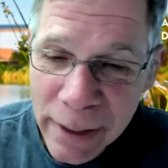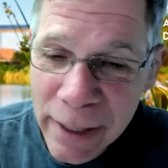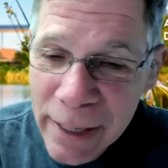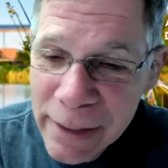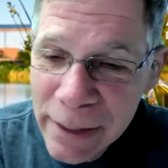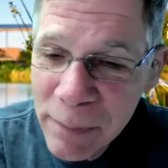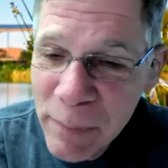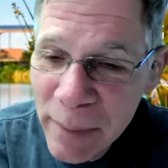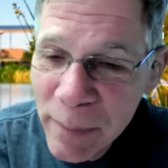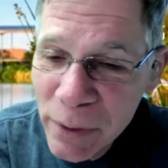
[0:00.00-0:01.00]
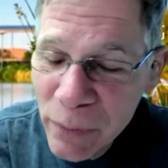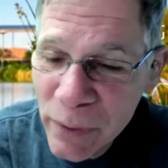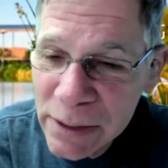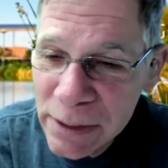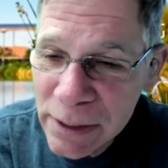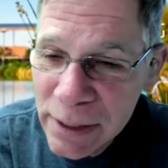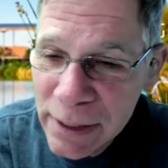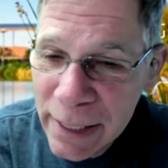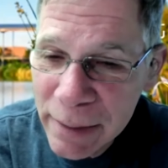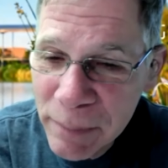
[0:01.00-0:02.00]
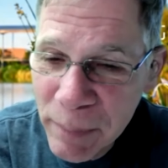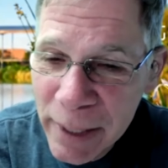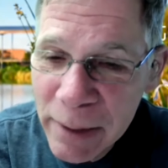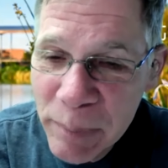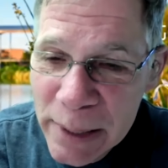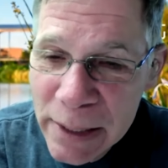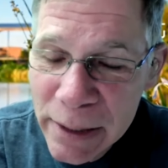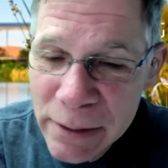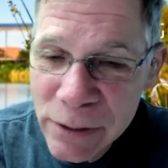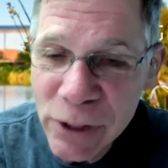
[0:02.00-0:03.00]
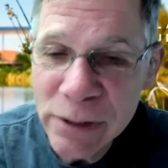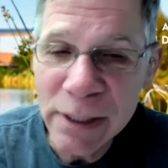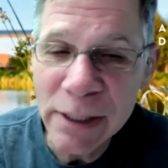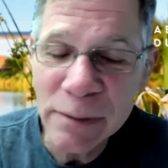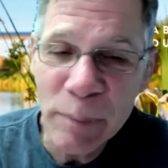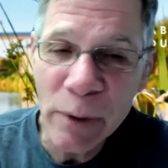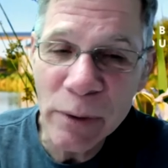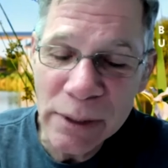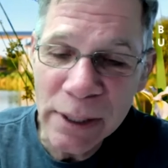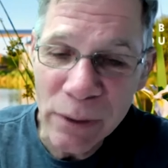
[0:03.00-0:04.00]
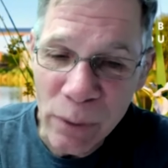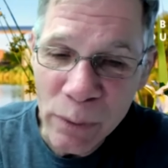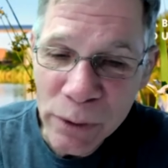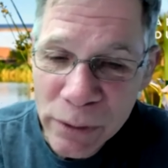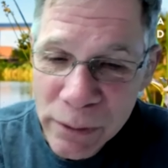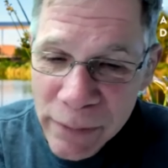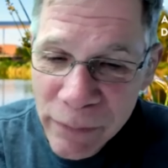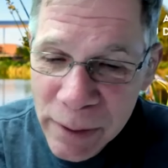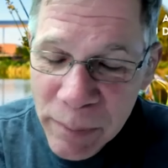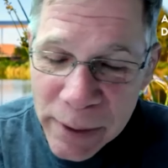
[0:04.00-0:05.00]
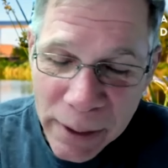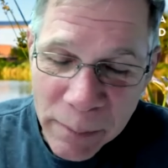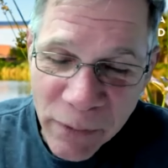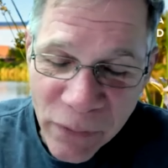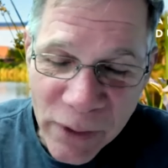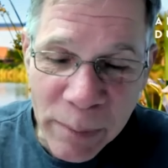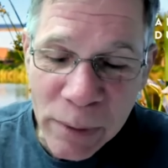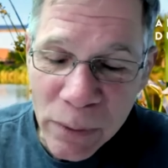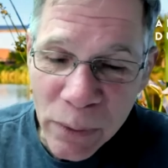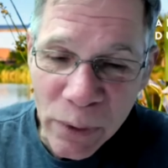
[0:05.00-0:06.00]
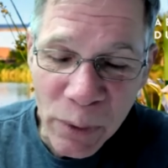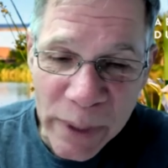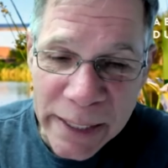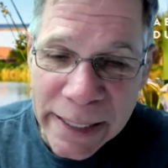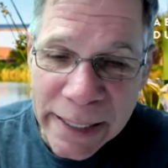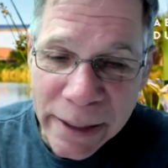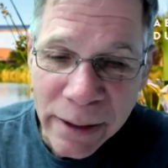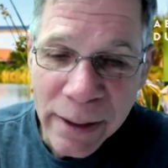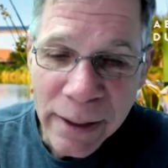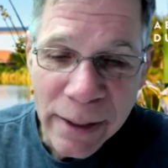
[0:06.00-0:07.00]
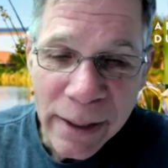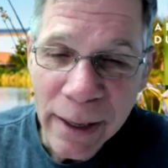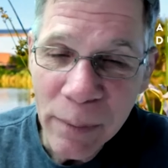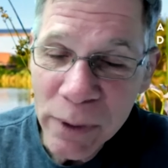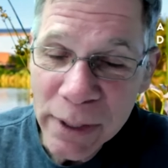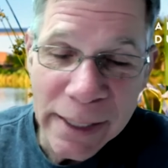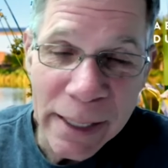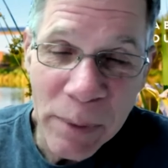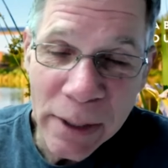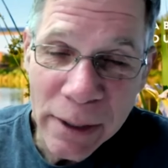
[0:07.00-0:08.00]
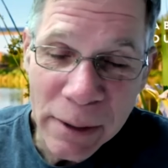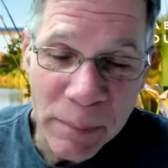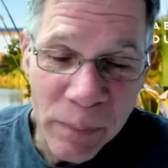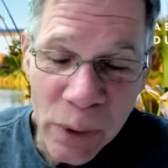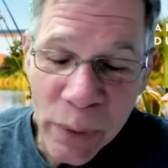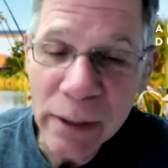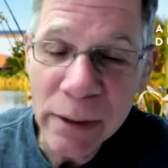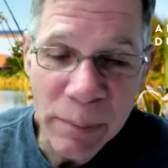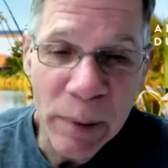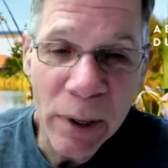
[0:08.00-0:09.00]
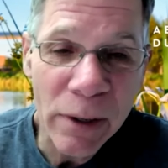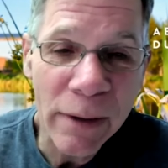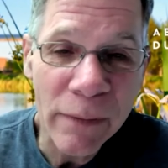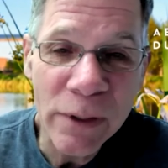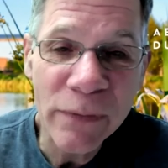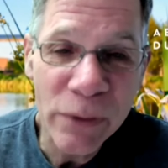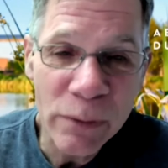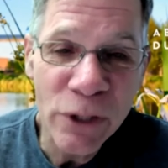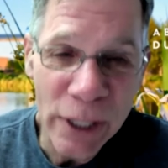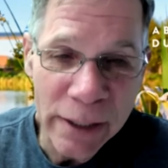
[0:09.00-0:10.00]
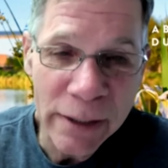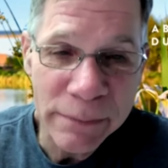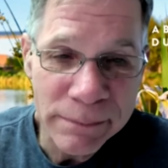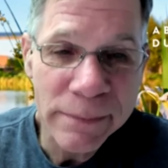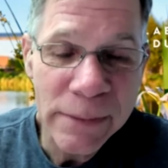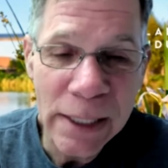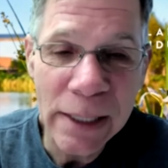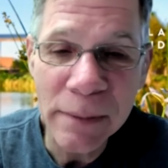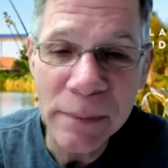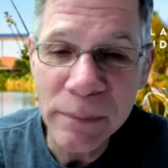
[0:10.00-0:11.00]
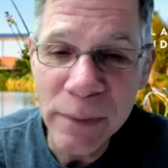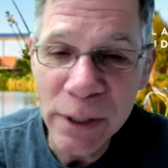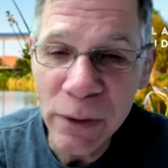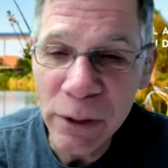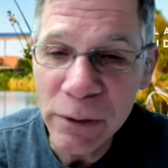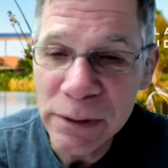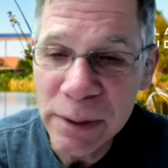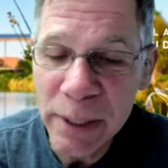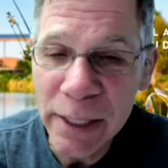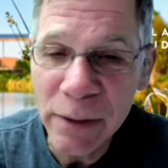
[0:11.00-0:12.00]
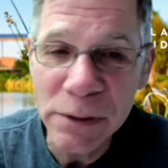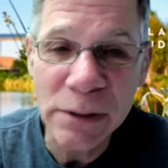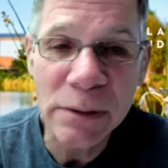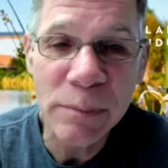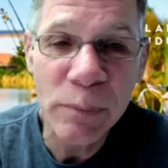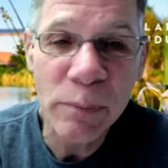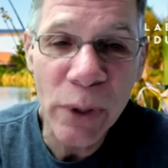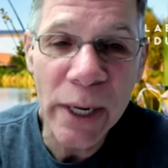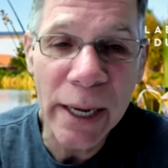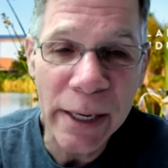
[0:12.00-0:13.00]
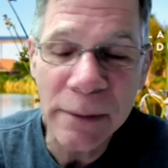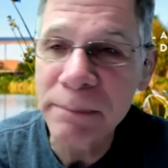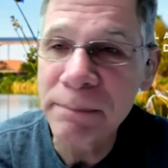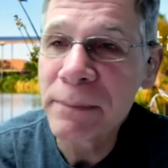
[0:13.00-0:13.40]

And I think maybe the reason that that might be is just that as birds get older, if they become feeble or weak, uh, well, then they become quickly part of the food chain. Um, you know, they're somebody else's prey item.